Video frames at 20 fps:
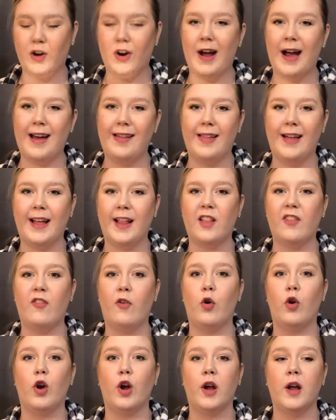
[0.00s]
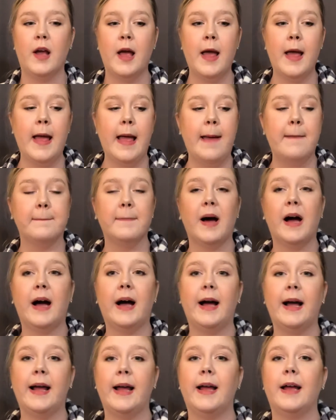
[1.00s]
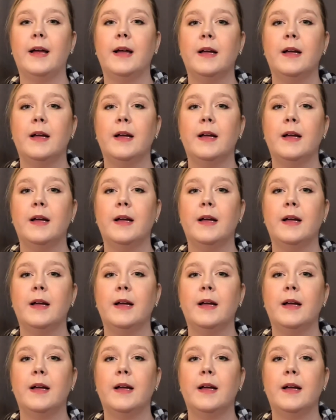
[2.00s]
highlights for my